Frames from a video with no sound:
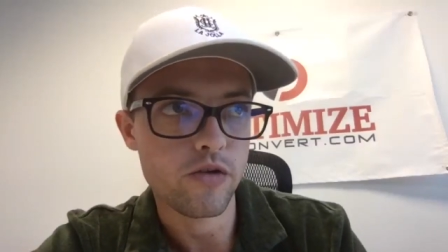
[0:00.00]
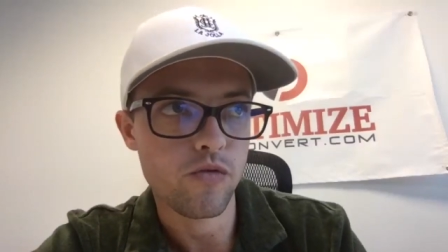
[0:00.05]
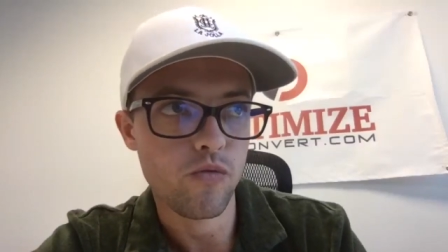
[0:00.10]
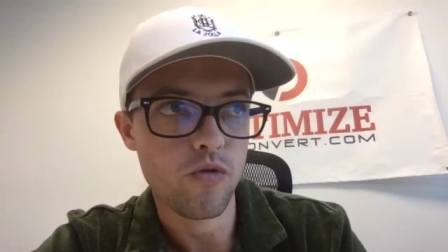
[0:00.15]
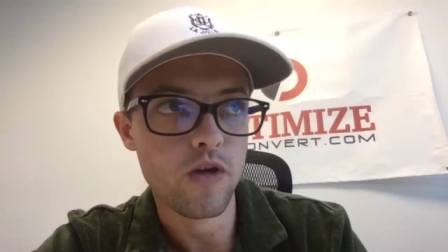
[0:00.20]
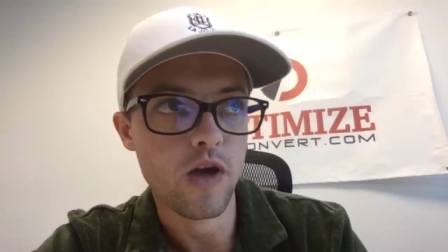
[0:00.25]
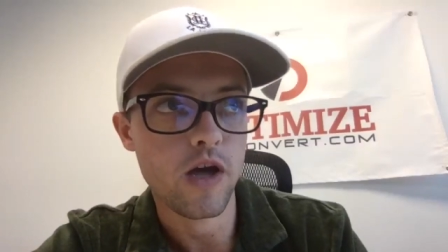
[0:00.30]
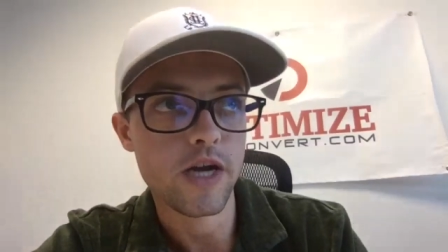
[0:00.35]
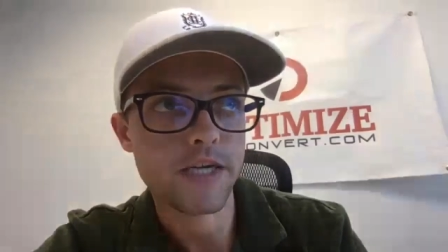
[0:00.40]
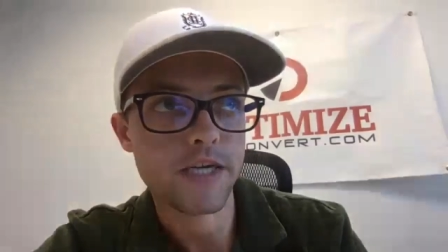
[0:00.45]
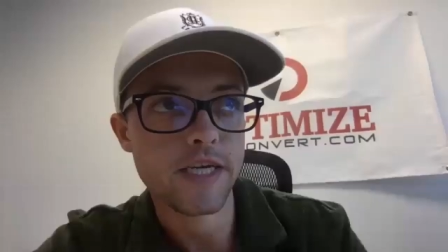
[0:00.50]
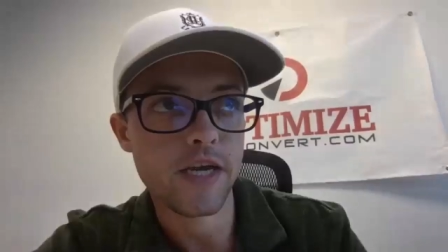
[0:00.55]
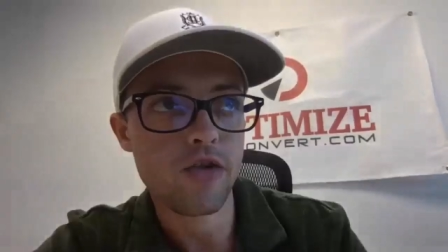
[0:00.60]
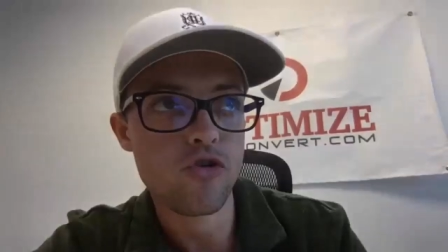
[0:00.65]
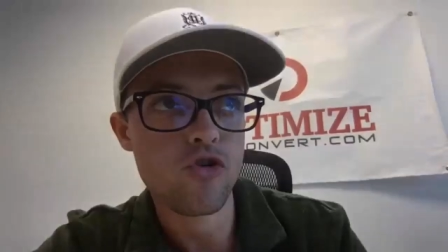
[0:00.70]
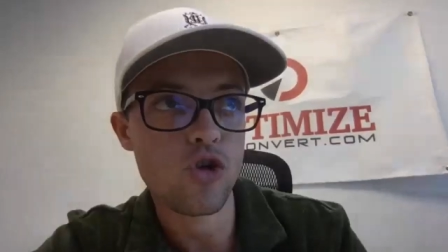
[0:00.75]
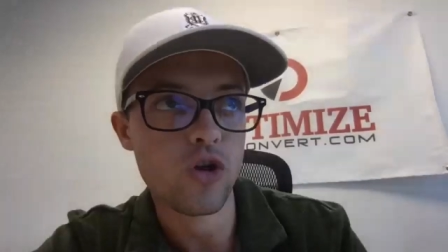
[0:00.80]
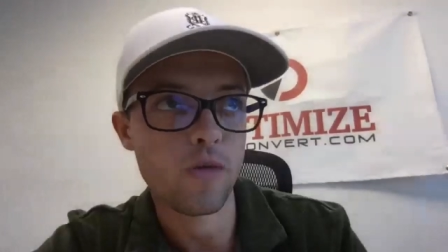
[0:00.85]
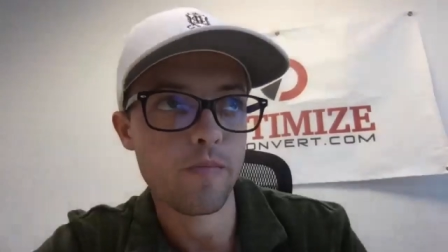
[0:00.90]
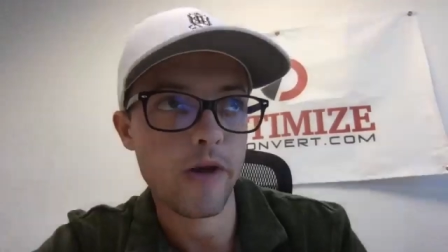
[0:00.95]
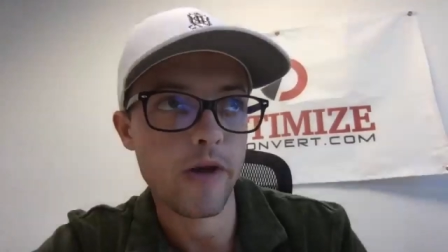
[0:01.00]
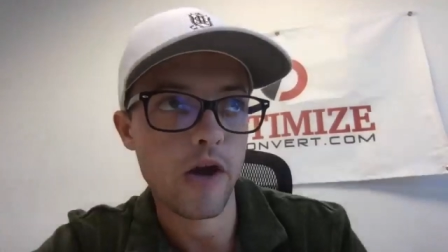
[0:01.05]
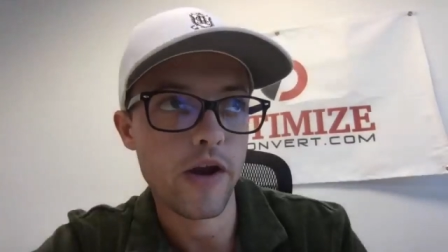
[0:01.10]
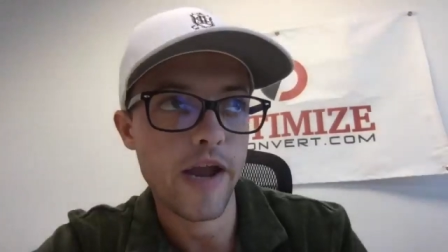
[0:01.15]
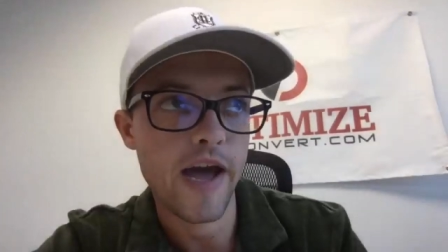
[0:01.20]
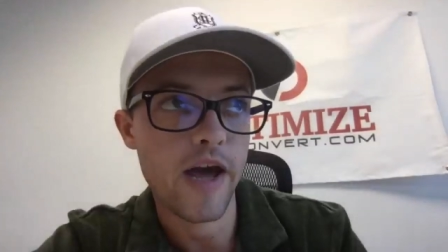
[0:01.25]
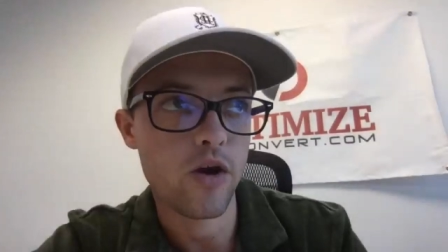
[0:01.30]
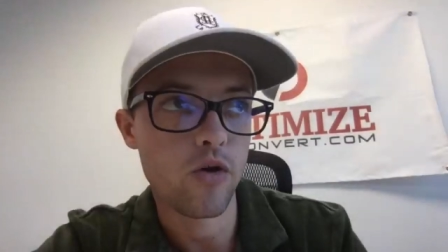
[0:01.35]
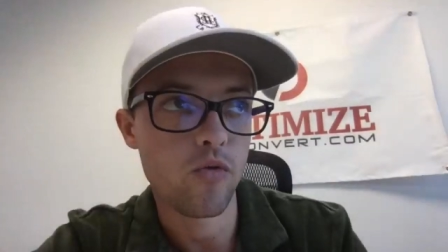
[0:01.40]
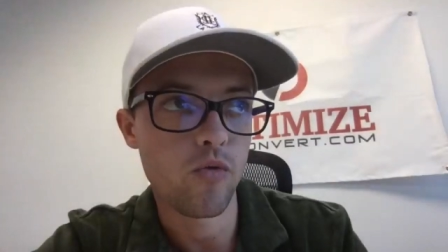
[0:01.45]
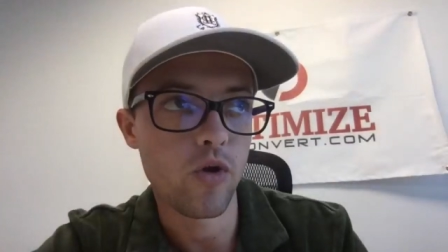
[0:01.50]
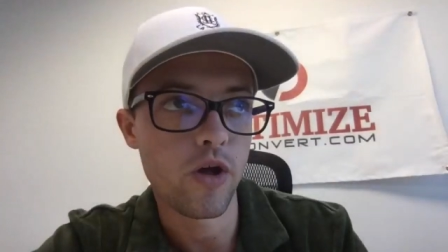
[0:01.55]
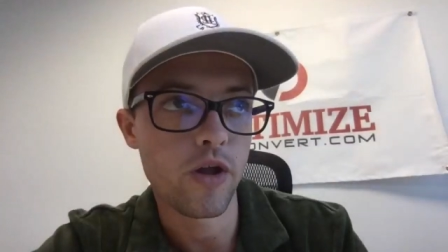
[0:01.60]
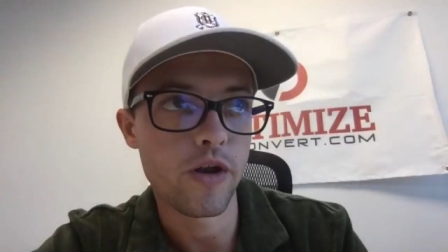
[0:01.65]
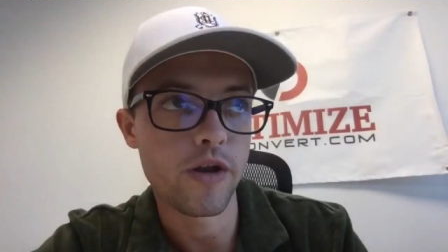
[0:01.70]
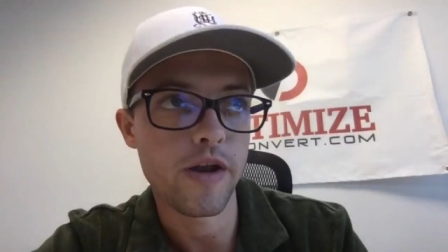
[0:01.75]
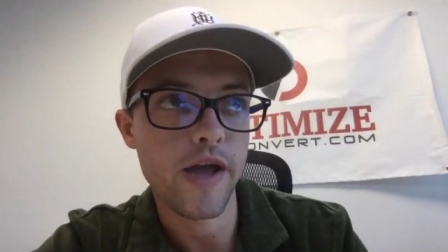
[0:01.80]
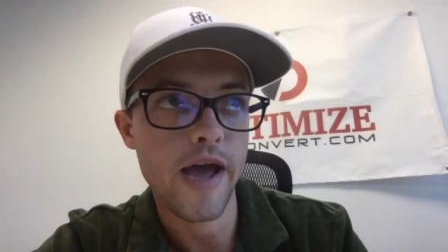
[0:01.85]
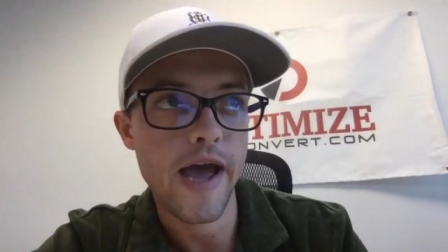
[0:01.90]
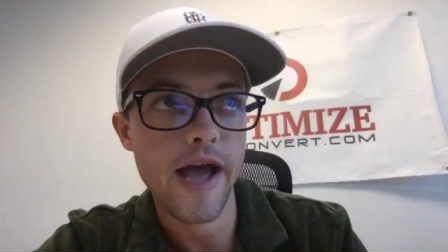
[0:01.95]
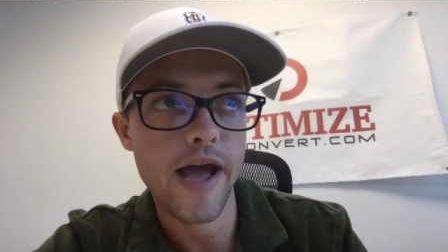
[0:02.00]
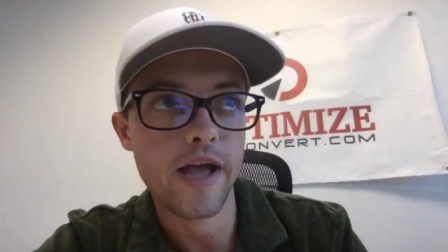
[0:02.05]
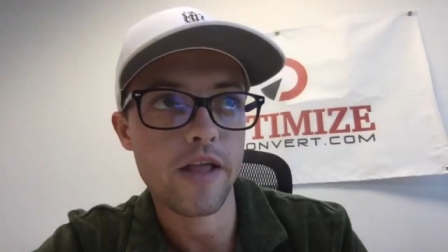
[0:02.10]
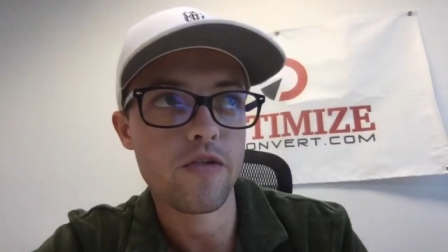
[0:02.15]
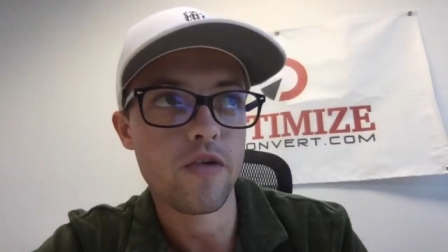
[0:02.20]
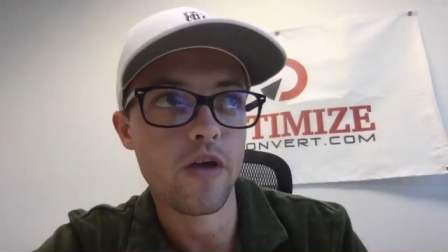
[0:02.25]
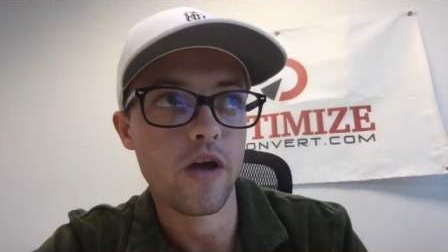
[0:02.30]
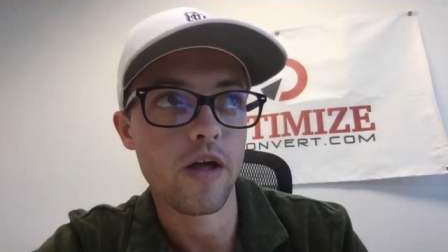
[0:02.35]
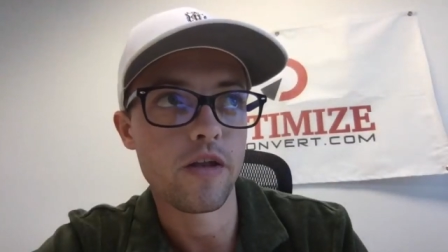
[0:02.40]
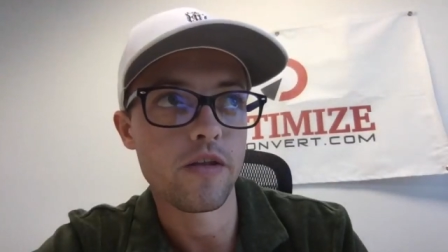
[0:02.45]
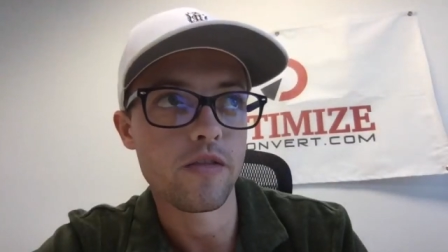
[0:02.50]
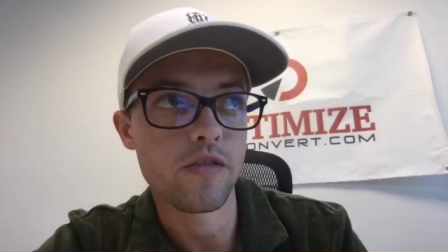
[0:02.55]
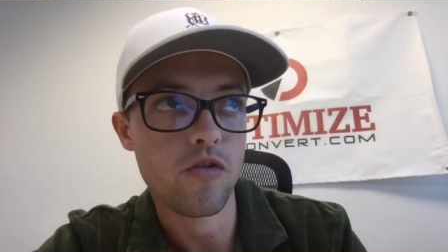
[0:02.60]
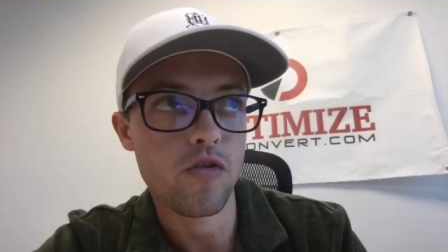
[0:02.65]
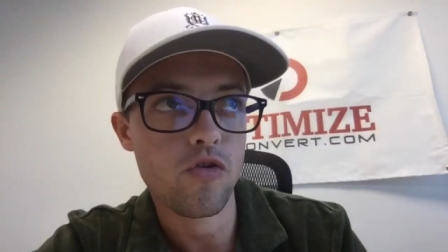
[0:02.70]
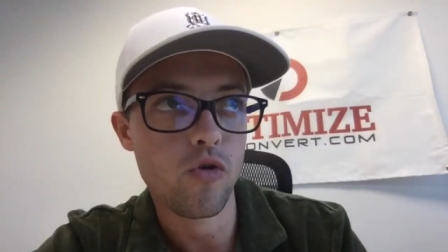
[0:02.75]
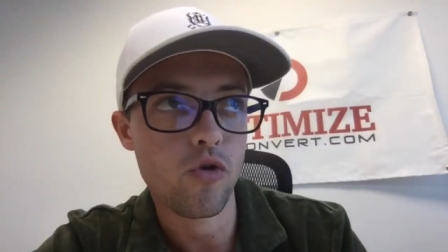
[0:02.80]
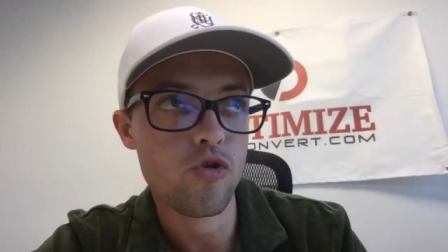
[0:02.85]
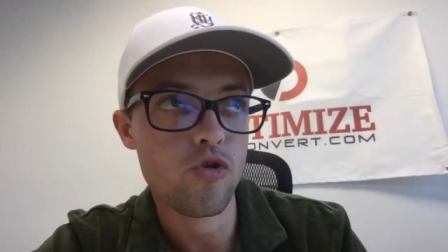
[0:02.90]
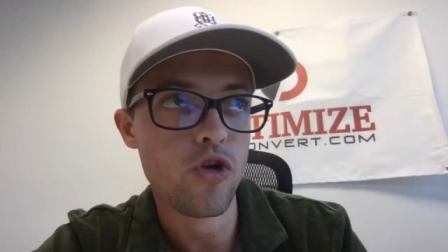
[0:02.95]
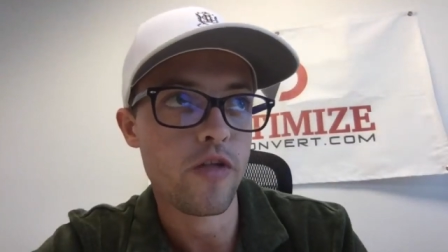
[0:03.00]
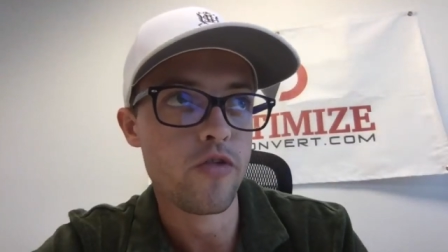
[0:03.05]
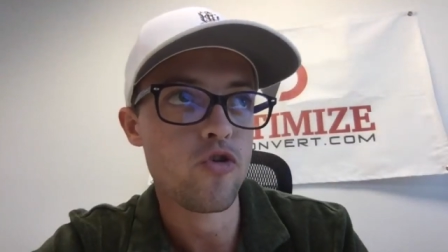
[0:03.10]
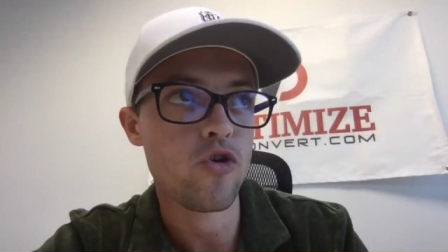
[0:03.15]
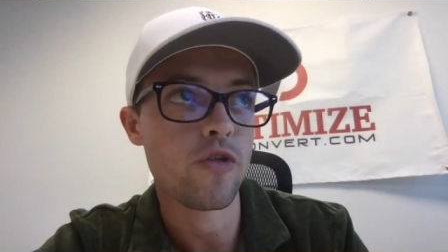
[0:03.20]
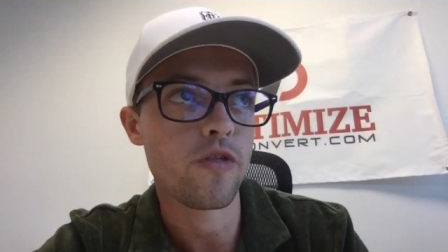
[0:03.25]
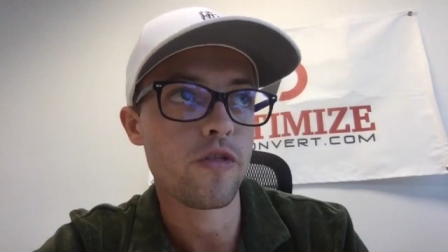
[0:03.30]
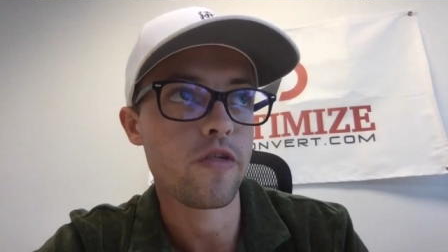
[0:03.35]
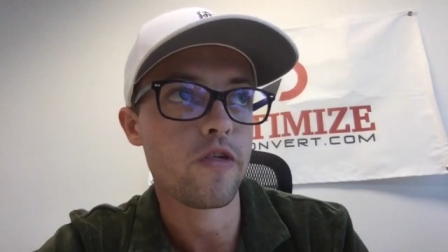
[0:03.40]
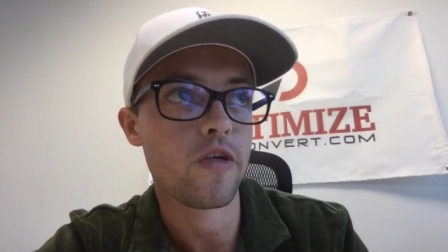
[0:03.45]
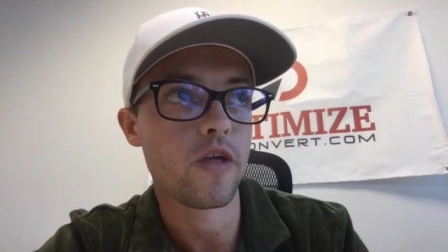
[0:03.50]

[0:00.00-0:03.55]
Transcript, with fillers: was kind of teaching about how to run ads on the search engines.